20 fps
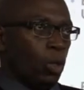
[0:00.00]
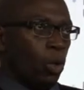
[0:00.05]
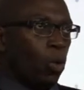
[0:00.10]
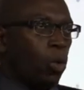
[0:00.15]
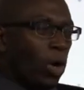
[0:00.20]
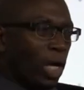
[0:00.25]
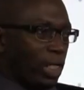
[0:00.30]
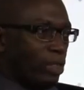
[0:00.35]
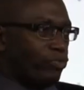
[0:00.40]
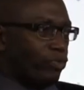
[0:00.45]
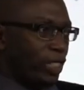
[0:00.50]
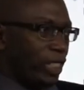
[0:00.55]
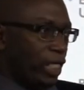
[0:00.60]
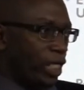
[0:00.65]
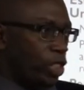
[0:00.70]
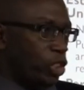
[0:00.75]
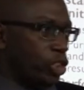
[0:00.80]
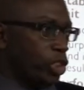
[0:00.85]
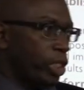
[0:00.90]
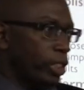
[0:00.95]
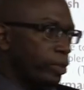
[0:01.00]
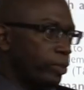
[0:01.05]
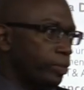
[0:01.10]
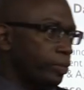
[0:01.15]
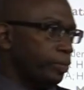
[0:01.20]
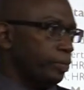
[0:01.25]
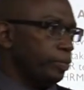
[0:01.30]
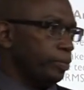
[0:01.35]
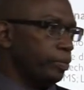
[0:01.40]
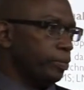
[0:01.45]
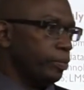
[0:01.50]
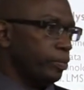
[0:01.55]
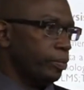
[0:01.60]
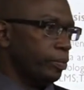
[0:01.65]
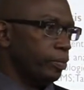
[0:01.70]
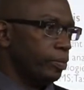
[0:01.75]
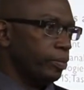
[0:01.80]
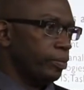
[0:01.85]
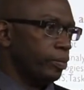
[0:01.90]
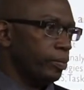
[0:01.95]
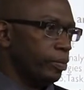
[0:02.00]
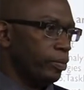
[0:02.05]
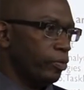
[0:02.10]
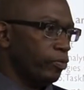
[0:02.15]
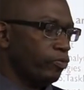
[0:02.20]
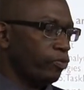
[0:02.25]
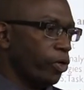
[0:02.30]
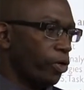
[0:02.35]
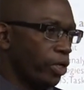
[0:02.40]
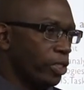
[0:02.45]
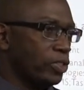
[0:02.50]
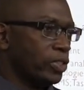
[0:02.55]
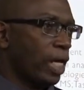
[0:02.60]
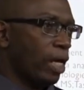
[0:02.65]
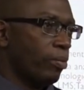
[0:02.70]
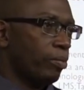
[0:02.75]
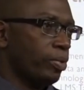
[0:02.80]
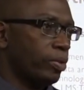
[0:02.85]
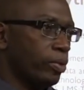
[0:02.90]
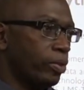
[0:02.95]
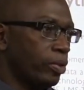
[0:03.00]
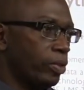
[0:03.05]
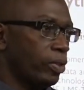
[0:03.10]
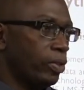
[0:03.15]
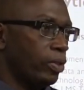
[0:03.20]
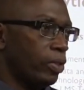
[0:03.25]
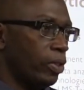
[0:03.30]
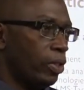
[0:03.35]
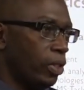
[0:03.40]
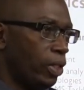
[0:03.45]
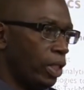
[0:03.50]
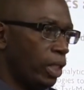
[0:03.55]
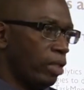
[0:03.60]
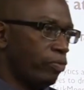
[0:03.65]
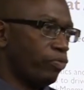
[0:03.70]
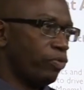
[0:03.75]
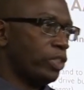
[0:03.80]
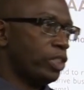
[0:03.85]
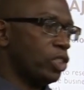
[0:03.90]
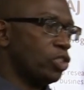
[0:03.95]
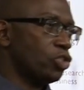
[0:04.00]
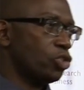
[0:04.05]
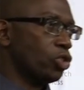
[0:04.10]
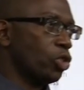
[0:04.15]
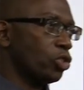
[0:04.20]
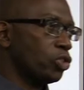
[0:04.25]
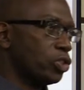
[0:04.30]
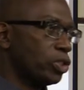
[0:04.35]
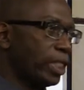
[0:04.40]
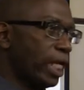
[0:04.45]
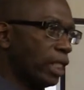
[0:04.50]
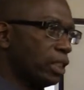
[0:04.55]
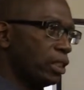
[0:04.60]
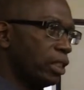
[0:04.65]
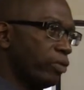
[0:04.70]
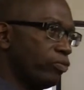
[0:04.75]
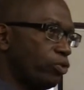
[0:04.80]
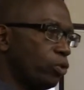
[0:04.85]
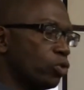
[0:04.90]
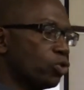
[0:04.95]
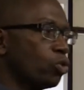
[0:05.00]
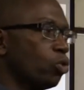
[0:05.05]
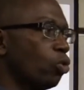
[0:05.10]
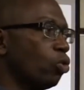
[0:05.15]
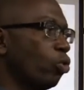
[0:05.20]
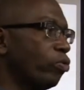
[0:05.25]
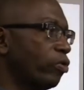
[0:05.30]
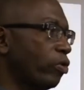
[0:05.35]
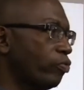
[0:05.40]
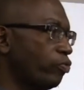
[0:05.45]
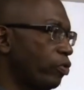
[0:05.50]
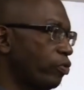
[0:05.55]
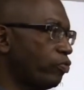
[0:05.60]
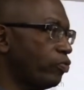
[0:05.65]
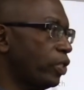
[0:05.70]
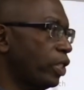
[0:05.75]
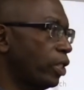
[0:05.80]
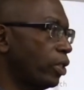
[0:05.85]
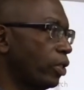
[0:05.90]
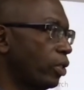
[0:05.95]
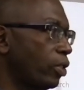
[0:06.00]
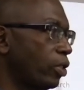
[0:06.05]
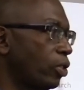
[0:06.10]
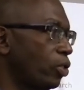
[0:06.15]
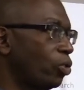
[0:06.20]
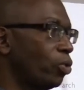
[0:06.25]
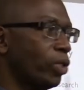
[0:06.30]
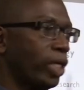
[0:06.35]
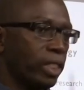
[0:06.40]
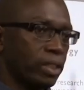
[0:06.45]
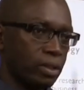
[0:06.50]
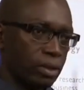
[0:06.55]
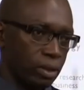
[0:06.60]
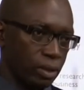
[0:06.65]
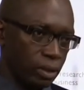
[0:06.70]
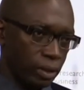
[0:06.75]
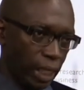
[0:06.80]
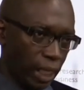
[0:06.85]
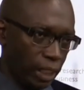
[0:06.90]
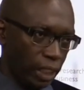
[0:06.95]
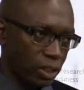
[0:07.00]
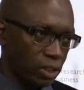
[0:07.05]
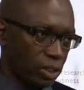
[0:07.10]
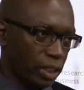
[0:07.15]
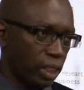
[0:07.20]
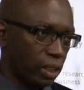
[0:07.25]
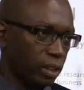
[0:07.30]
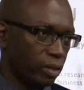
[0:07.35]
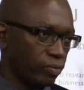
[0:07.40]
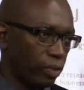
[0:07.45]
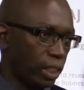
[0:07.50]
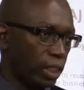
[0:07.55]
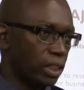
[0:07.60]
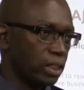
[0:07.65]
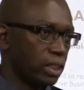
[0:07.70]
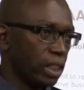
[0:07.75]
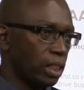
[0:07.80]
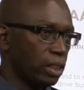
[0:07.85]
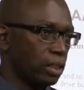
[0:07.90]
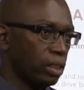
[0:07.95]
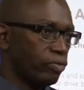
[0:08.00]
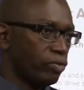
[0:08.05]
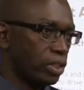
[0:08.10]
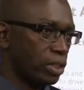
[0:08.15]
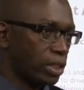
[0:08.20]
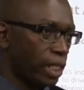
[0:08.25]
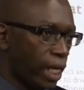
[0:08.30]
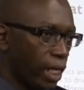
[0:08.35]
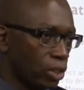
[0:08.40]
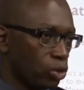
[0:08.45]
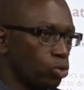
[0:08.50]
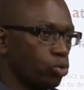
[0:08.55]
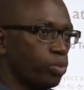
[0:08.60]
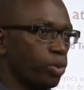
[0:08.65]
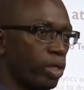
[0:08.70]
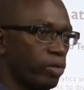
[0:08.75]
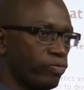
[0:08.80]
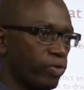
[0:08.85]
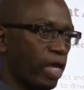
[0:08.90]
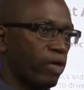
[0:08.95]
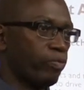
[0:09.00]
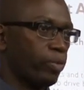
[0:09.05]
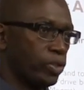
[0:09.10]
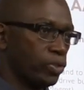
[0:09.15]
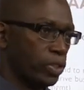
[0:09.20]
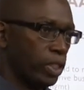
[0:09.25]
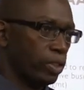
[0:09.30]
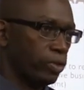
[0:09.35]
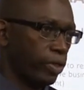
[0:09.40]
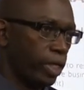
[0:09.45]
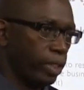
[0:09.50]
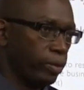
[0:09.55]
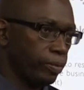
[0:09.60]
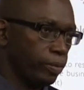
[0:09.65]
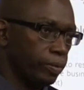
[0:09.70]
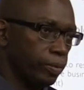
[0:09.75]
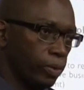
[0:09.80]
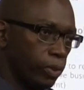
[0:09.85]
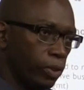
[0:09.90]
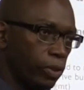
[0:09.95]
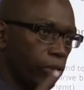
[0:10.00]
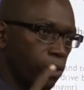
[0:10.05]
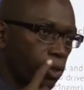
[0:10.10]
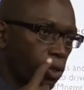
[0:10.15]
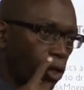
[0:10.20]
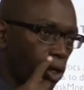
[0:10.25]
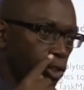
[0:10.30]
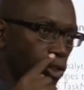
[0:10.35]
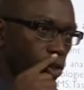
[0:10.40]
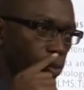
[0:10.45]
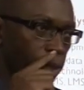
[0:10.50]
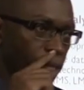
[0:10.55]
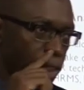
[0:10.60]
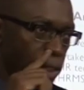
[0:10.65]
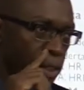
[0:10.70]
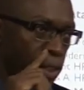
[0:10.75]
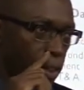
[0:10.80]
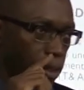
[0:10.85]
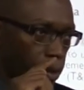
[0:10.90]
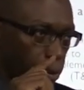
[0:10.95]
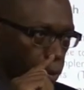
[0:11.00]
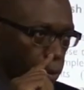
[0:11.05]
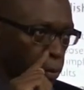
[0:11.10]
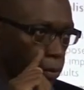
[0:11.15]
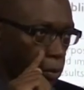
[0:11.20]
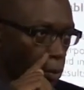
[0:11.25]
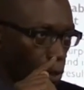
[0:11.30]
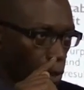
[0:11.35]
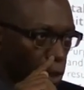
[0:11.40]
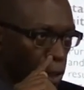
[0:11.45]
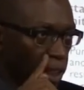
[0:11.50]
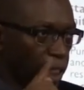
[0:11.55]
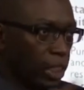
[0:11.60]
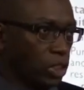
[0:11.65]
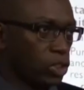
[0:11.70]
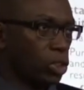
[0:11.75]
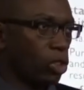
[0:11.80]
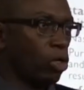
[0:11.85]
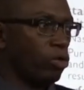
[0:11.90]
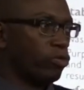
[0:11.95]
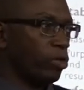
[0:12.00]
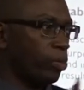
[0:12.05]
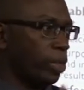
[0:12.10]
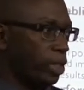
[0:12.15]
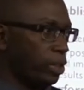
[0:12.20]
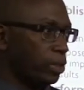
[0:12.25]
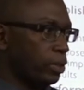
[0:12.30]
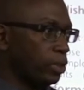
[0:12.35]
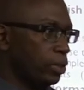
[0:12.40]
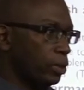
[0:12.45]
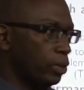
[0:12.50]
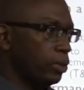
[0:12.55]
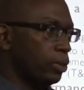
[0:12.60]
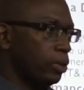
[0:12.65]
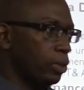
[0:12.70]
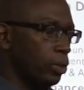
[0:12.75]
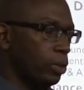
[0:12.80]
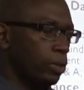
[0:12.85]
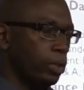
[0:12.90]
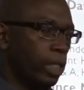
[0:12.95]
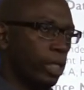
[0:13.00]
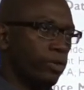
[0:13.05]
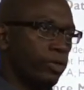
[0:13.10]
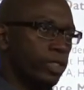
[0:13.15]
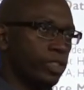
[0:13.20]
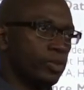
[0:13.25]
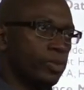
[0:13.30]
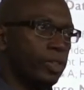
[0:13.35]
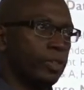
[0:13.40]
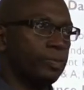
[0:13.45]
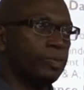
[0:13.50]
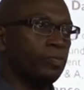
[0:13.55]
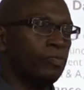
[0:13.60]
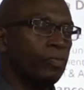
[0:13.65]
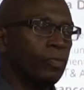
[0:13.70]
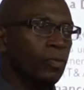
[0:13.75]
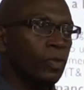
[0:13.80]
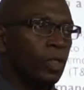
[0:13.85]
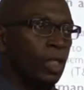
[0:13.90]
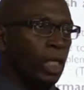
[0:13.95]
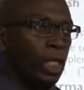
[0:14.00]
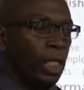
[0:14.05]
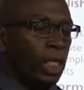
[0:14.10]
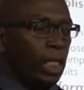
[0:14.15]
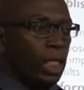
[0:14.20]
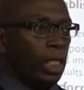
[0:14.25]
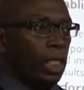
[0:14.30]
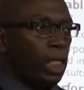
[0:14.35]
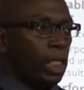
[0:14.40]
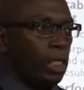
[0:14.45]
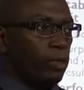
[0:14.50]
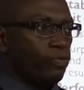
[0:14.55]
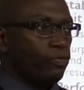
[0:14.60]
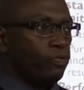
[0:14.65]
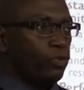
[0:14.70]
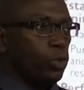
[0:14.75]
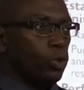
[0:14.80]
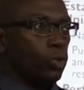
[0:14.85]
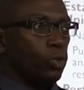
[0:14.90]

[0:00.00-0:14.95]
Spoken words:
qualification, for example, if it is just that if you score over 50, you get an incentive. An incentive is like 2.5%, right? On your basic. That's a government arrangement. If